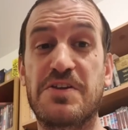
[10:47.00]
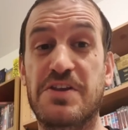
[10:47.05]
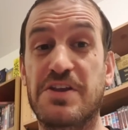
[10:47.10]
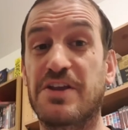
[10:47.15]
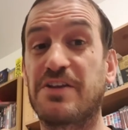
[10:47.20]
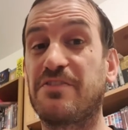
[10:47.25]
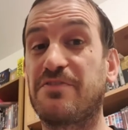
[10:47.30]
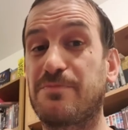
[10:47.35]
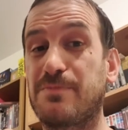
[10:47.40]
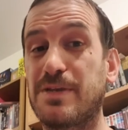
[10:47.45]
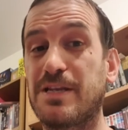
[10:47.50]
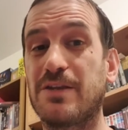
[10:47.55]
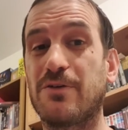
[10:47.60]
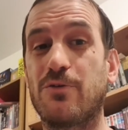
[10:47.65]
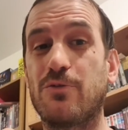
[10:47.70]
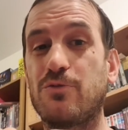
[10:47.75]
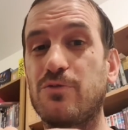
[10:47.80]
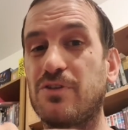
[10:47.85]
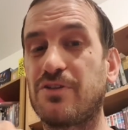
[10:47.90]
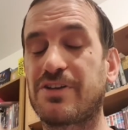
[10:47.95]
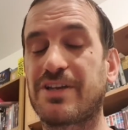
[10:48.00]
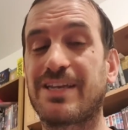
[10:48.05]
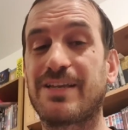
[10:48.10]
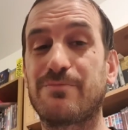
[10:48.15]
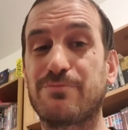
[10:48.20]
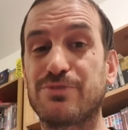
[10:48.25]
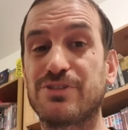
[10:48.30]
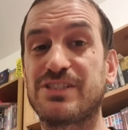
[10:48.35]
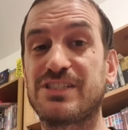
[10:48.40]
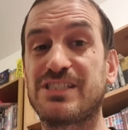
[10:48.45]
you've been all looking
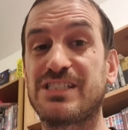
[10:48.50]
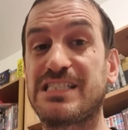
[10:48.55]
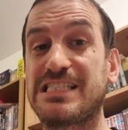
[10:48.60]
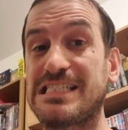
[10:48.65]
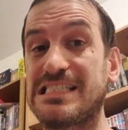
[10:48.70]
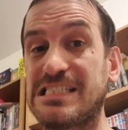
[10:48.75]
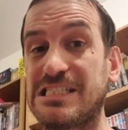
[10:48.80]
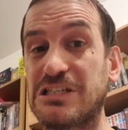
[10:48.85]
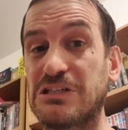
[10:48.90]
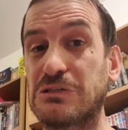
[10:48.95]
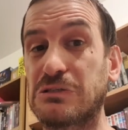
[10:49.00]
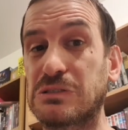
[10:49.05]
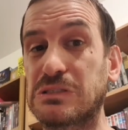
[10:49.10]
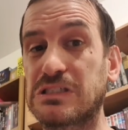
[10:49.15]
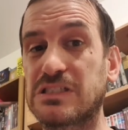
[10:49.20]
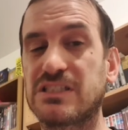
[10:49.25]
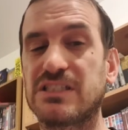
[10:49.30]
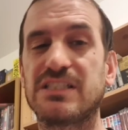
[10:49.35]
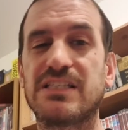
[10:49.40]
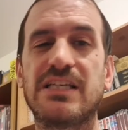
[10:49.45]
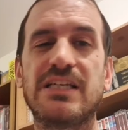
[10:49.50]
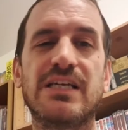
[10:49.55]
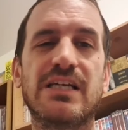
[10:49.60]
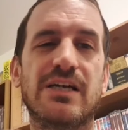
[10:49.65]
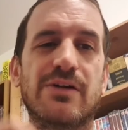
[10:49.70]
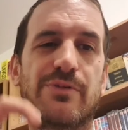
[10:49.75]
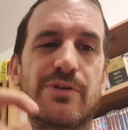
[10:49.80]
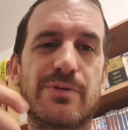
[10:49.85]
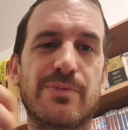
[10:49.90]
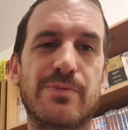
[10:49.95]
pretty shocked
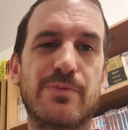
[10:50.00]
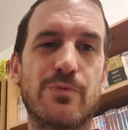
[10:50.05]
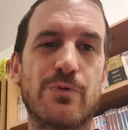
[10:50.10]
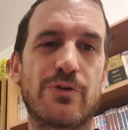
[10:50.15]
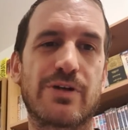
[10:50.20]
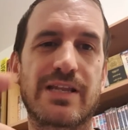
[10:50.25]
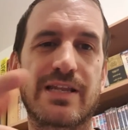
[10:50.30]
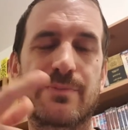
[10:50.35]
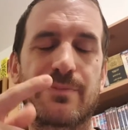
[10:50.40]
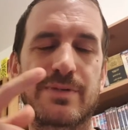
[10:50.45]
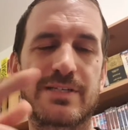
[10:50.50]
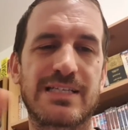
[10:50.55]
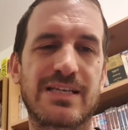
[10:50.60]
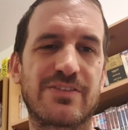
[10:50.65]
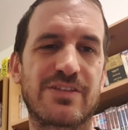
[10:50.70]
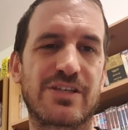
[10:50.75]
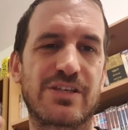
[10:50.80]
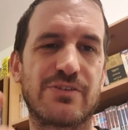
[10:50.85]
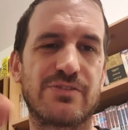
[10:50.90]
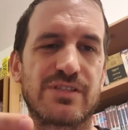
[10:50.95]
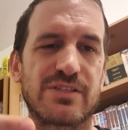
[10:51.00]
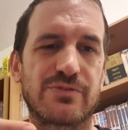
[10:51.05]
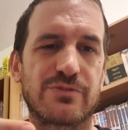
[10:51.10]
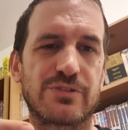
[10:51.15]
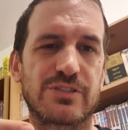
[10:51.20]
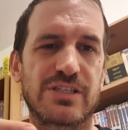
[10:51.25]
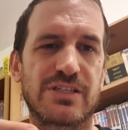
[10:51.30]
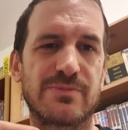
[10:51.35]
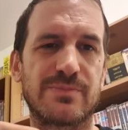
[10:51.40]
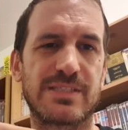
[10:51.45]
when you've been walking up and down the queue several
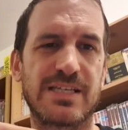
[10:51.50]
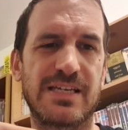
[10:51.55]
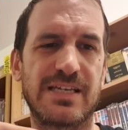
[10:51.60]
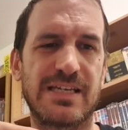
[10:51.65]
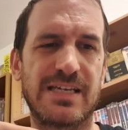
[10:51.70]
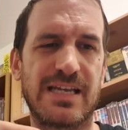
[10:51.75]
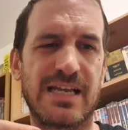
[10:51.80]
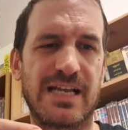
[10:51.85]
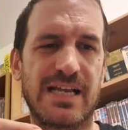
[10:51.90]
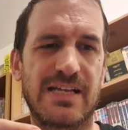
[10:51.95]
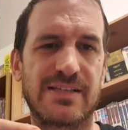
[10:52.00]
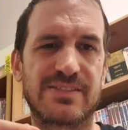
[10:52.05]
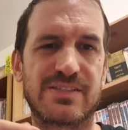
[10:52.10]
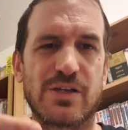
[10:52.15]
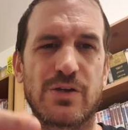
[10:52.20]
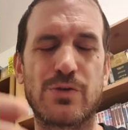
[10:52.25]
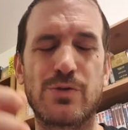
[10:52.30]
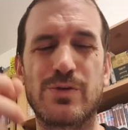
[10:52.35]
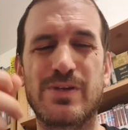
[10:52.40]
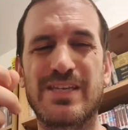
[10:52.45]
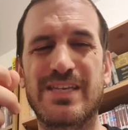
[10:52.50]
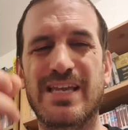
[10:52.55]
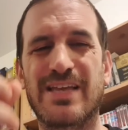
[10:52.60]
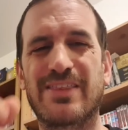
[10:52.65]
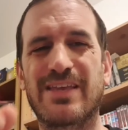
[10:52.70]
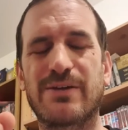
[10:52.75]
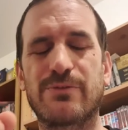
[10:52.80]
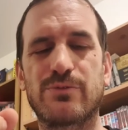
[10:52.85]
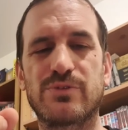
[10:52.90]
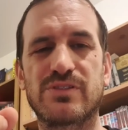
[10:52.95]
times. Uh, so yeah,
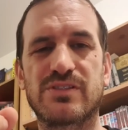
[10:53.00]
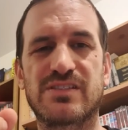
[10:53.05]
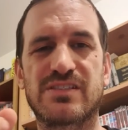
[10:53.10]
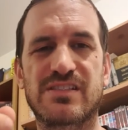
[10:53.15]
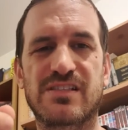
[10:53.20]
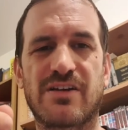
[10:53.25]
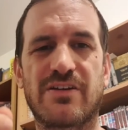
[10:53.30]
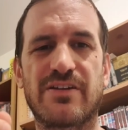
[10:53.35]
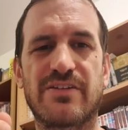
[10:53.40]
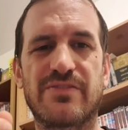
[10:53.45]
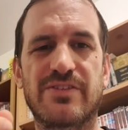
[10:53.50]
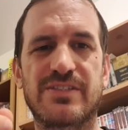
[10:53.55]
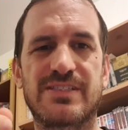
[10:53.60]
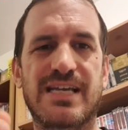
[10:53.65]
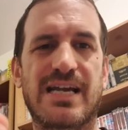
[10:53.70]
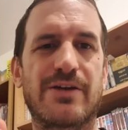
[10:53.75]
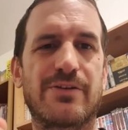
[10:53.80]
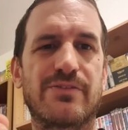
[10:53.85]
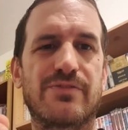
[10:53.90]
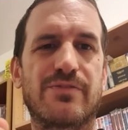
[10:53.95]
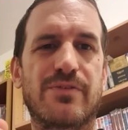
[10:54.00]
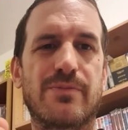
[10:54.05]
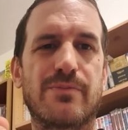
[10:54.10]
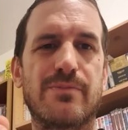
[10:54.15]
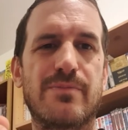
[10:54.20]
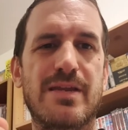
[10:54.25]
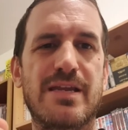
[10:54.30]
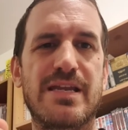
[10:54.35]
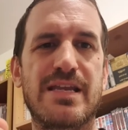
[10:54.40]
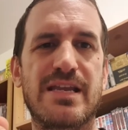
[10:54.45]
that was kind of a downer for
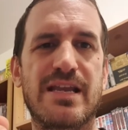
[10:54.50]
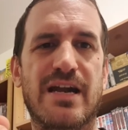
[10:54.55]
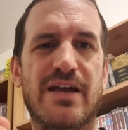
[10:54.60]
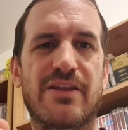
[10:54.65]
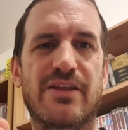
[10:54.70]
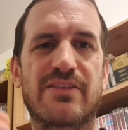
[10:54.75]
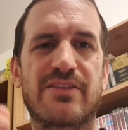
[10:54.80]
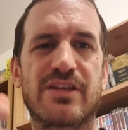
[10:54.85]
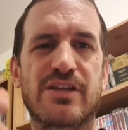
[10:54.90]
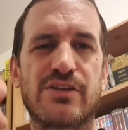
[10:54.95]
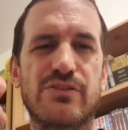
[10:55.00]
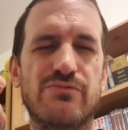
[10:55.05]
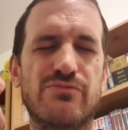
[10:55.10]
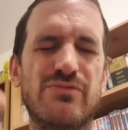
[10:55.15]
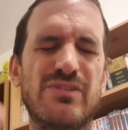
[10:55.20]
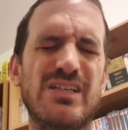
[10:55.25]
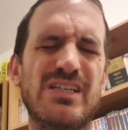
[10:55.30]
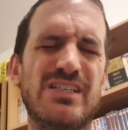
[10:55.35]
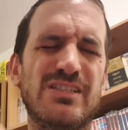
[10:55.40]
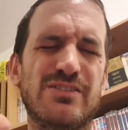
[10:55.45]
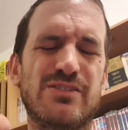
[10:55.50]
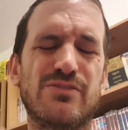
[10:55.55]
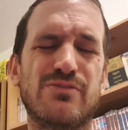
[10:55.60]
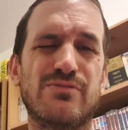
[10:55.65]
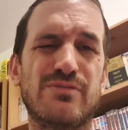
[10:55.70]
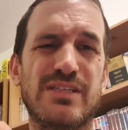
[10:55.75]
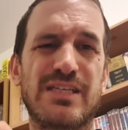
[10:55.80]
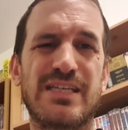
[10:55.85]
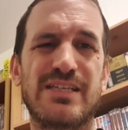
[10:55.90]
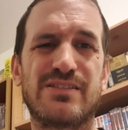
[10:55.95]
me, and I think you really do
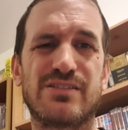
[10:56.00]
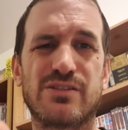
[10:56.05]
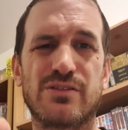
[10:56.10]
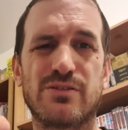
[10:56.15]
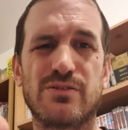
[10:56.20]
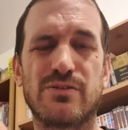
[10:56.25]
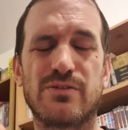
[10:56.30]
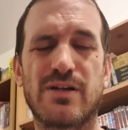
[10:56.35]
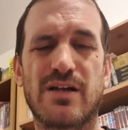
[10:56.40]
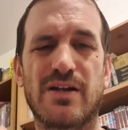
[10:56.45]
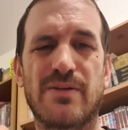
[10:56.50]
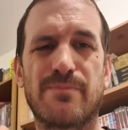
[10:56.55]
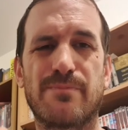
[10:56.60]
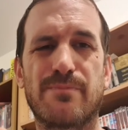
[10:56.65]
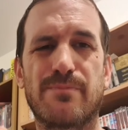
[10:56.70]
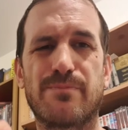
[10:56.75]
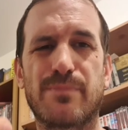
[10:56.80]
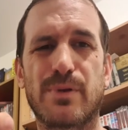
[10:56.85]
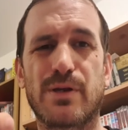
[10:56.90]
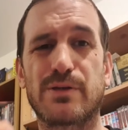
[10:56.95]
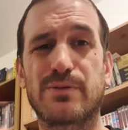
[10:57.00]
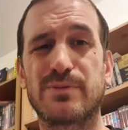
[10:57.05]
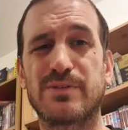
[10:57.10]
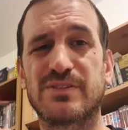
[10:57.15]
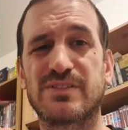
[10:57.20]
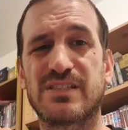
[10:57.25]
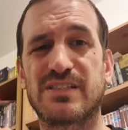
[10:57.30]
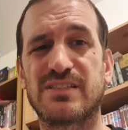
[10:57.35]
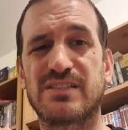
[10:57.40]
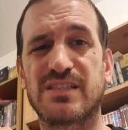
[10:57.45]
need to um, Pokemon
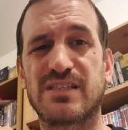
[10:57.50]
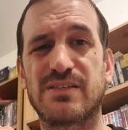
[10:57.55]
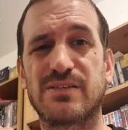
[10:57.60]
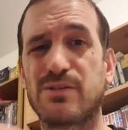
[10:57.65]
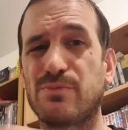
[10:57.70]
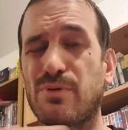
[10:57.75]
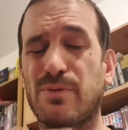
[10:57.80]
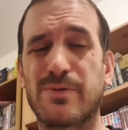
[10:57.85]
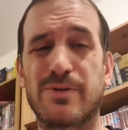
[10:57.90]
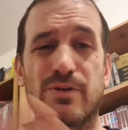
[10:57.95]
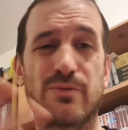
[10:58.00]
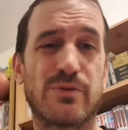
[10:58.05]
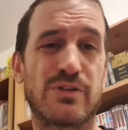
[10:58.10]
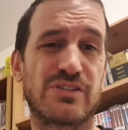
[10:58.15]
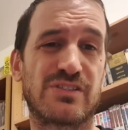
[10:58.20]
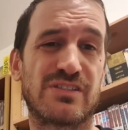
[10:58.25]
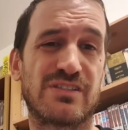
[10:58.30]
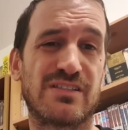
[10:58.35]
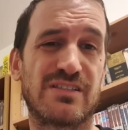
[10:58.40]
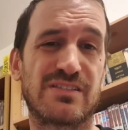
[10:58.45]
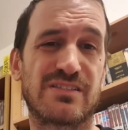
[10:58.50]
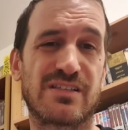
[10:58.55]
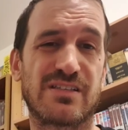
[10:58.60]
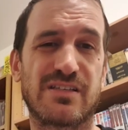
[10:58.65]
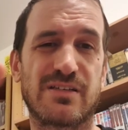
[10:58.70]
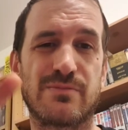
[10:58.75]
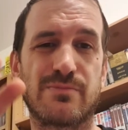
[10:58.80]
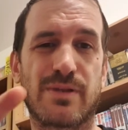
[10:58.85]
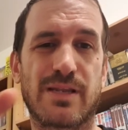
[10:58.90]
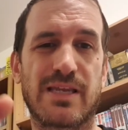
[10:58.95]
Center. You're probably not watching this. I
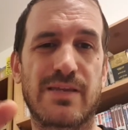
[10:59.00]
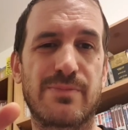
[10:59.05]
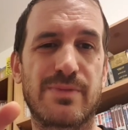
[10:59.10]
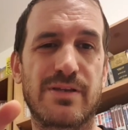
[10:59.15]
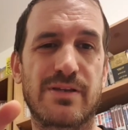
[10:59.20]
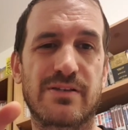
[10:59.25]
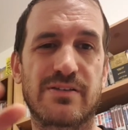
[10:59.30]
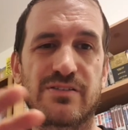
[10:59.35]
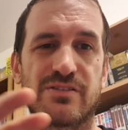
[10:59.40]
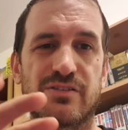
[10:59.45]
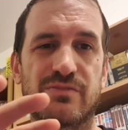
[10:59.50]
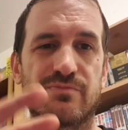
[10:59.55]
don't blame you because you're